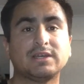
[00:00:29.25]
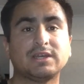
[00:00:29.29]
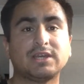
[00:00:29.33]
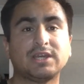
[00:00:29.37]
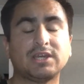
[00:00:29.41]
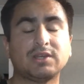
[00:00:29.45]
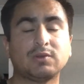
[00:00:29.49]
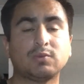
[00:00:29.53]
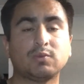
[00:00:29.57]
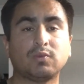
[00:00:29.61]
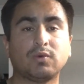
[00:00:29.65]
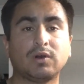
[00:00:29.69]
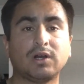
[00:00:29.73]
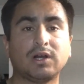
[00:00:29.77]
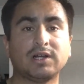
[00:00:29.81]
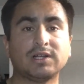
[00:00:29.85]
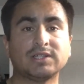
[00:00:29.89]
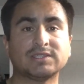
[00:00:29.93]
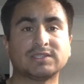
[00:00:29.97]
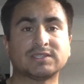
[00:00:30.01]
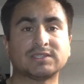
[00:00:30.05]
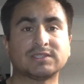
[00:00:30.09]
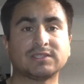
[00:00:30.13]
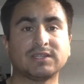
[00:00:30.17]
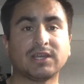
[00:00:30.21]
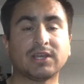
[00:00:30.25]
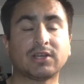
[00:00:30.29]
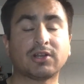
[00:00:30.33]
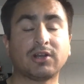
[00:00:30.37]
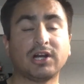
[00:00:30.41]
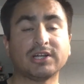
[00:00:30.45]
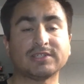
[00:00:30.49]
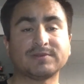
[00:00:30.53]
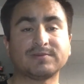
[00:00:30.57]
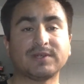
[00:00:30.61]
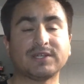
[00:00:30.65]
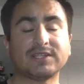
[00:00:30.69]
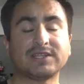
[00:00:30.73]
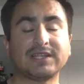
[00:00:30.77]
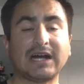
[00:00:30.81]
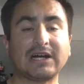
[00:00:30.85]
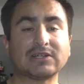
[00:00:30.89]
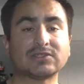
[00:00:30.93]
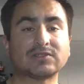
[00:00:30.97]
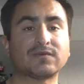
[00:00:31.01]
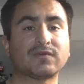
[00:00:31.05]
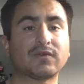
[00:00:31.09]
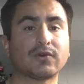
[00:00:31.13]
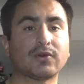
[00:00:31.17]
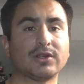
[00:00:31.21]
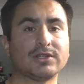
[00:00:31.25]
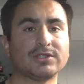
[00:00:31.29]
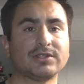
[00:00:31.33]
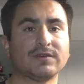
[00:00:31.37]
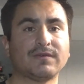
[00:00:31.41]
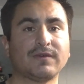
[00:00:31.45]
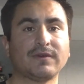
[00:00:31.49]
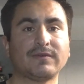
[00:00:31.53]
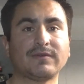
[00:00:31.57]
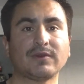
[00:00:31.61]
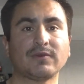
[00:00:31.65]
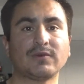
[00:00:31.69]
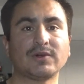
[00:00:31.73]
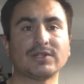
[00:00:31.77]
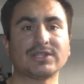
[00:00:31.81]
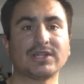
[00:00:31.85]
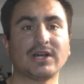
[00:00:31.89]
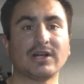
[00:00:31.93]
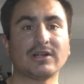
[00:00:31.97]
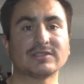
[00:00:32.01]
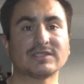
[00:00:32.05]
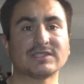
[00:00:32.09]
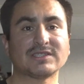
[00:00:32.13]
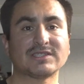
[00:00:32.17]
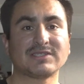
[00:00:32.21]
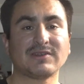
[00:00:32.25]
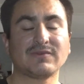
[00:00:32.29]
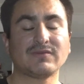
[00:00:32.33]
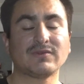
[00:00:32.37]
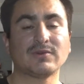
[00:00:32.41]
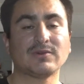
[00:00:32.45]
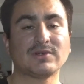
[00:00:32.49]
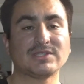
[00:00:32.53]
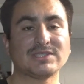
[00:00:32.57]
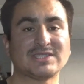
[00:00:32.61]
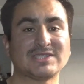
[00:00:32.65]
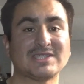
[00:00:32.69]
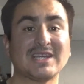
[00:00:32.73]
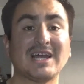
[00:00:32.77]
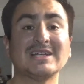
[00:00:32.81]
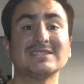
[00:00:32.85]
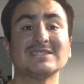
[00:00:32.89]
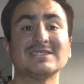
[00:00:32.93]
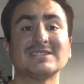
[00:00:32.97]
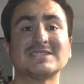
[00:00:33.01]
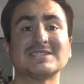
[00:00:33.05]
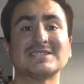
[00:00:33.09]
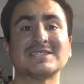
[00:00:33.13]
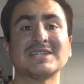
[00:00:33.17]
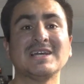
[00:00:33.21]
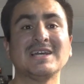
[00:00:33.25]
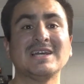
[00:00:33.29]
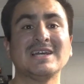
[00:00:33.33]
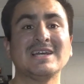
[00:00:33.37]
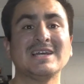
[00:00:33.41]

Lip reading: It cost me $1,451.71,